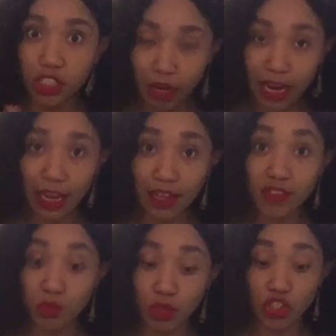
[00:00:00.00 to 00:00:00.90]
hands
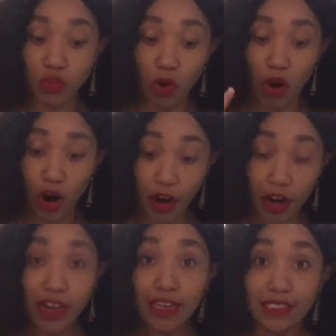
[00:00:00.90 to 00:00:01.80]
once you are
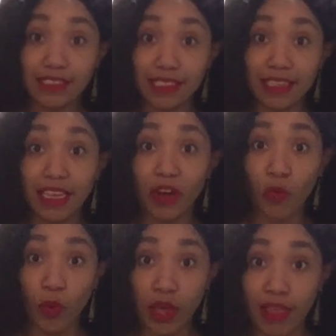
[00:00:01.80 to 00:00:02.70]
dealing
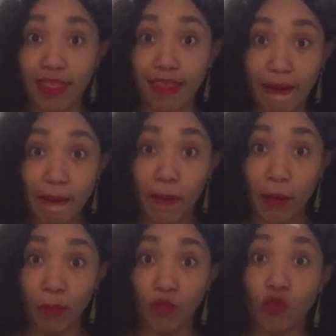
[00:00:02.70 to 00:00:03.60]
with
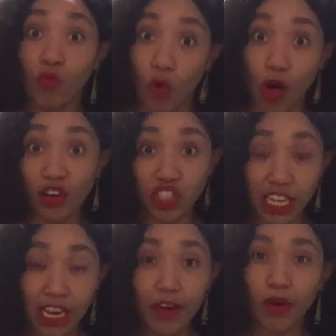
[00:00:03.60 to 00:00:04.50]
raw
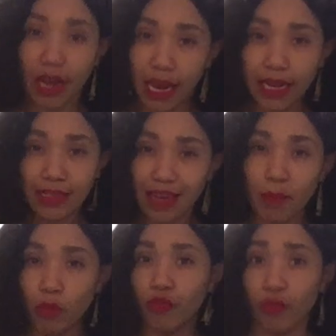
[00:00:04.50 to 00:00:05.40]
chicken or any type
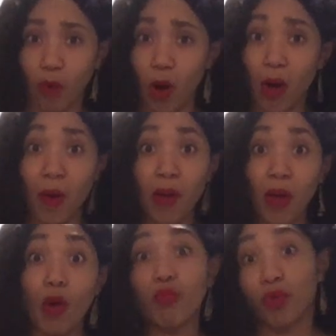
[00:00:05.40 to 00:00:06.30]
of raw
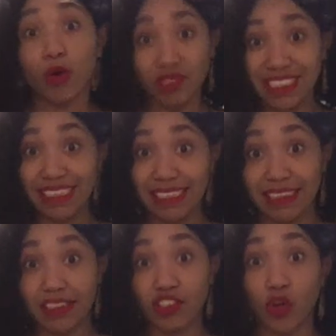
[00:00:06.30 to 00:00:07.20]
protein.
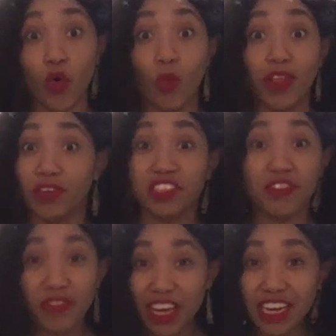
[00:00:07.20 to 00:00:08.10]
So whether it's
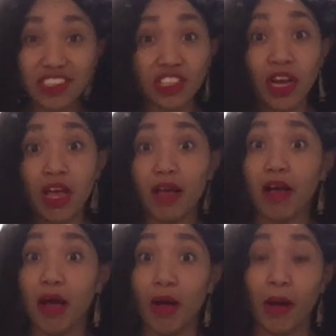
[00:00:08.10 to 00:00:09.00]
fish,
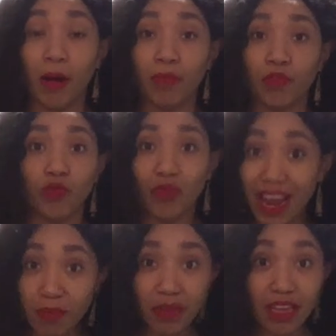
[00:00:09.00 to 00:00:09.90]

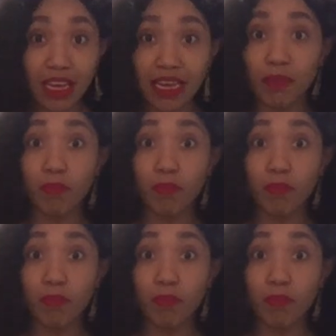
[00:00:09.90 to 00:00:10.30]
red meat,